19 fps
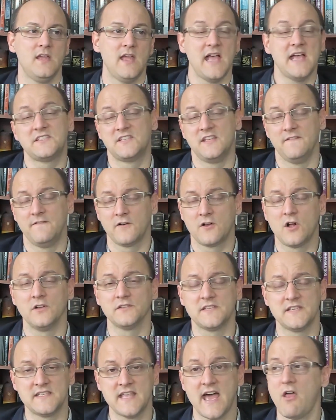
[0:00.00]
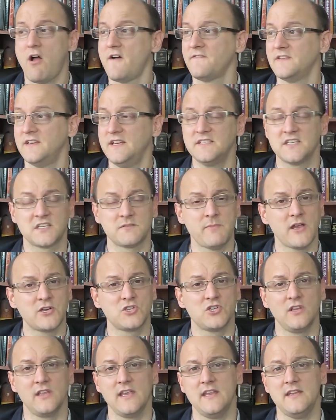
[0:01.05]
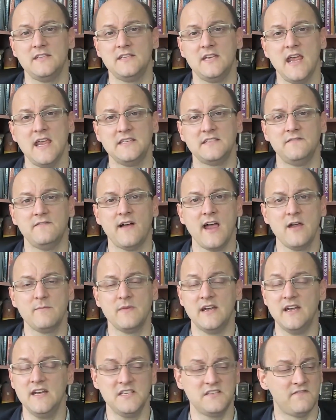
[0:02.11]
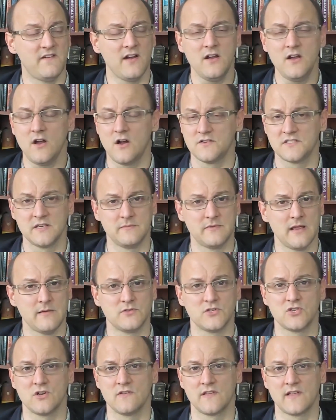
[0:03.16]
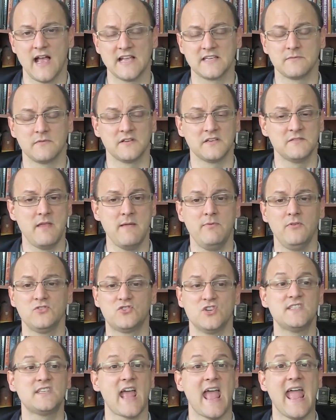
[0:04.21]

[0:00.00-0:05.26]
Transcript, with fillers: As difficult as that often is, especially in today's environment, it is very hard sometimes to share the gospel because people just